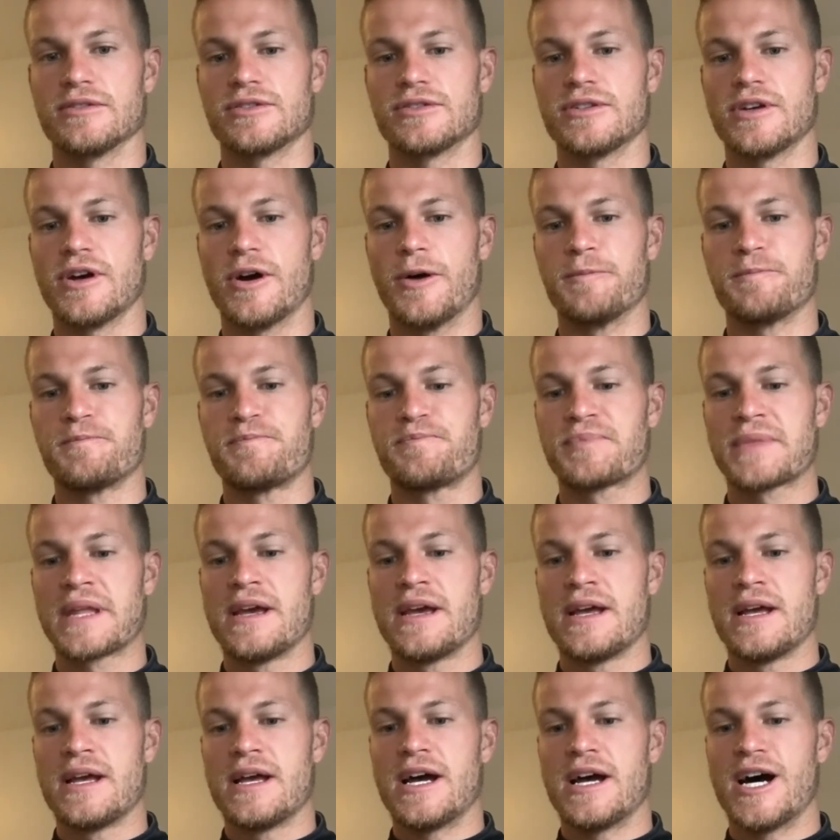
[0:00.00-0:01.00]
So
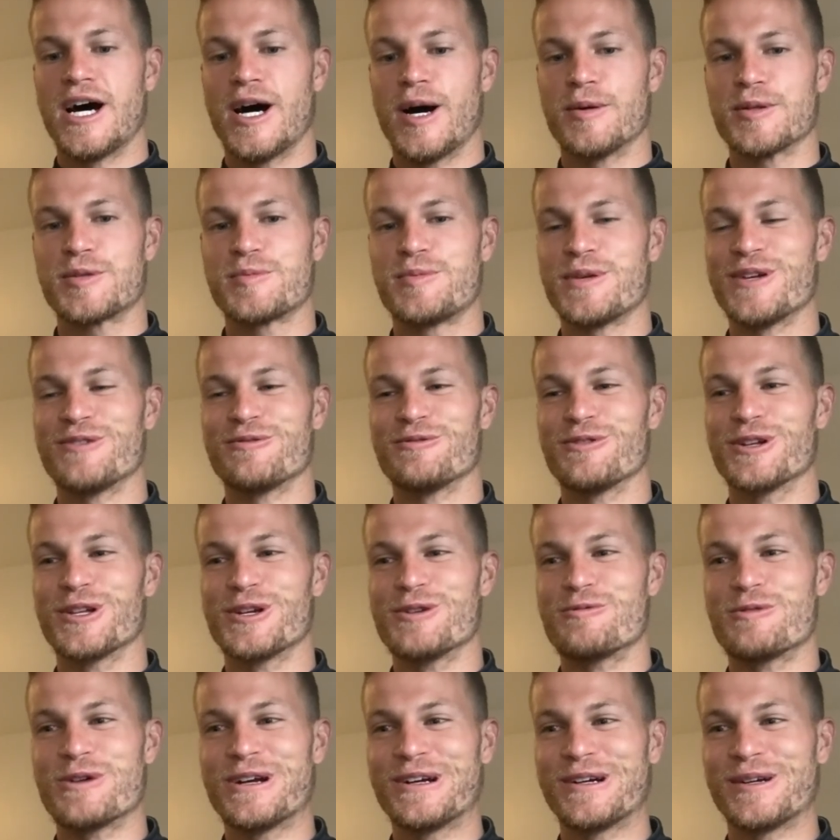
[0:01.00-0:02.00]
it's been really
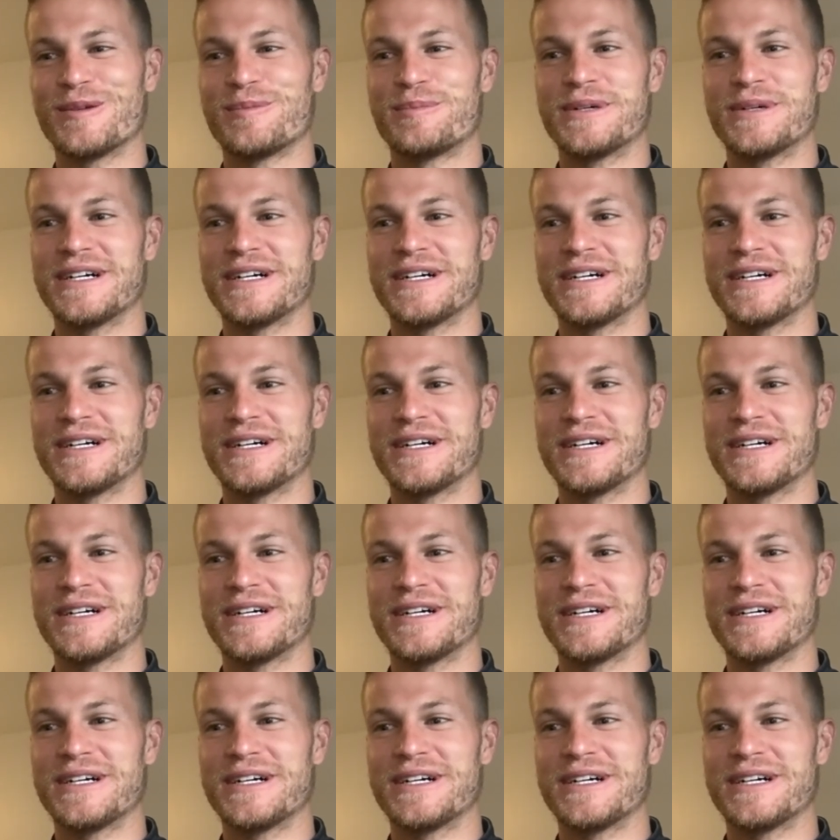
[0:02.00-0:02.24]
weird,